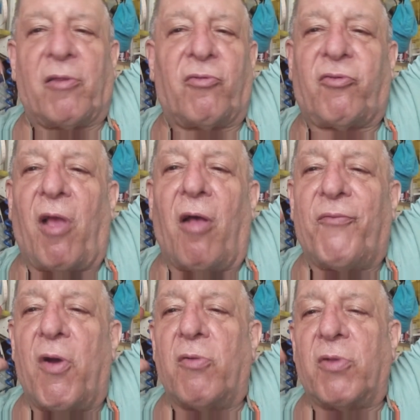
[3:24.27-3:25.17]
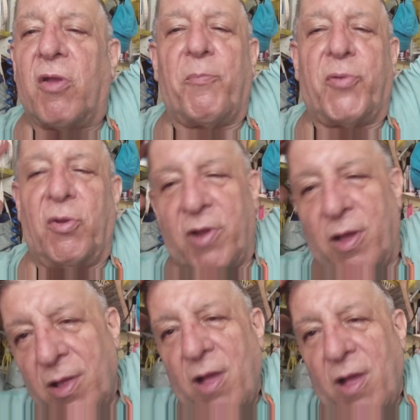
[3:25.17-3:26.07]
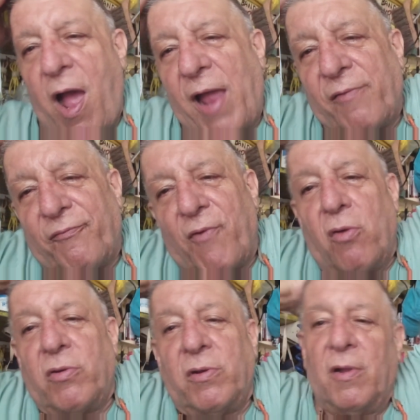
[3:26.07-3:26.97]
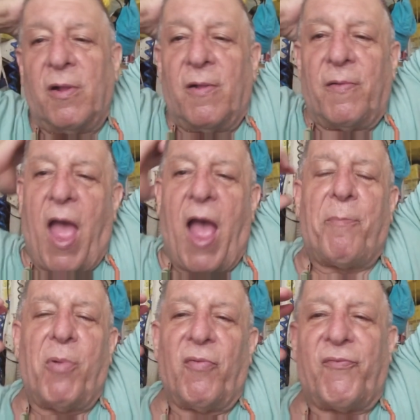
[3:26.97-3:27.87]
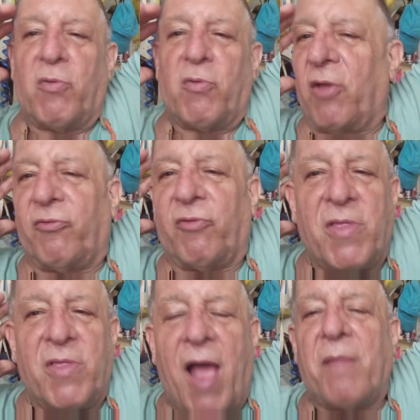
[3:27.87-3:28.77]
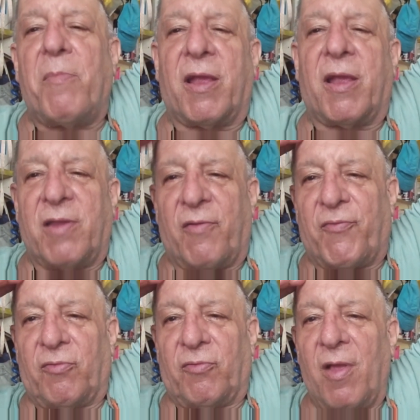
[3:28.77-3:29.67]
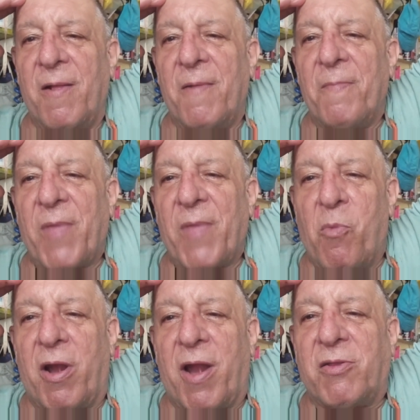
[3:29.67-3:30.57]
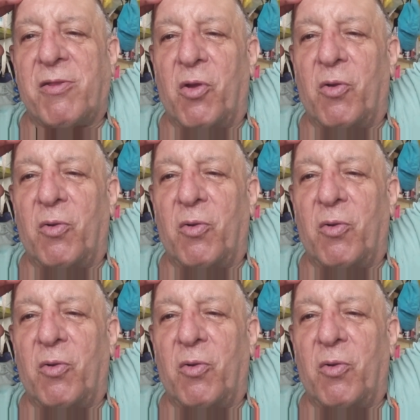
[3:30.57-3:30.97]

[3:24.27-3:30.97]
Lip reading: Cell phone, computer, iPhone, Apple phone, doesn't not make a difference. And what I do